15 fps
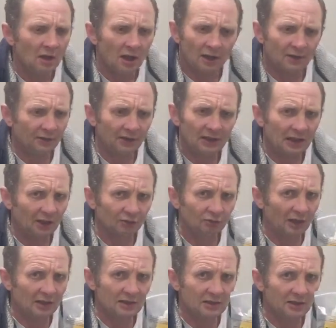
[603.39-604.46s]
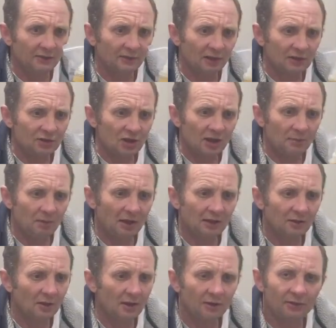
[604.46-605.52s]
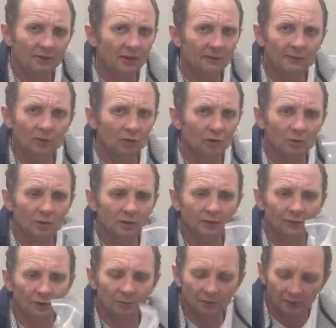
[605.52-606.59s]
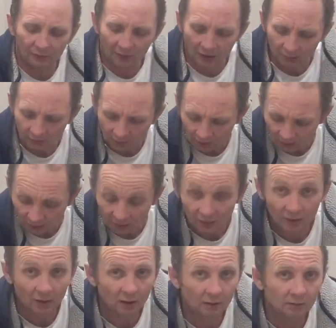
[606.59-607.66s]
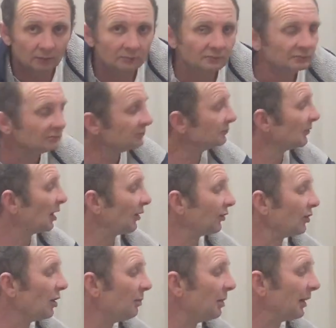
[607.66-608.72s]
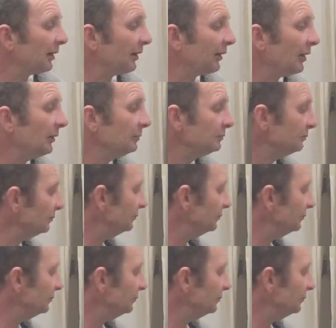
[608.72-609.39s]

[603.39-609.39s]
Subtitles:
And I think that's relatively cheap anyway, 3 or 4 quid or something. So, you know, that's not bad, is it?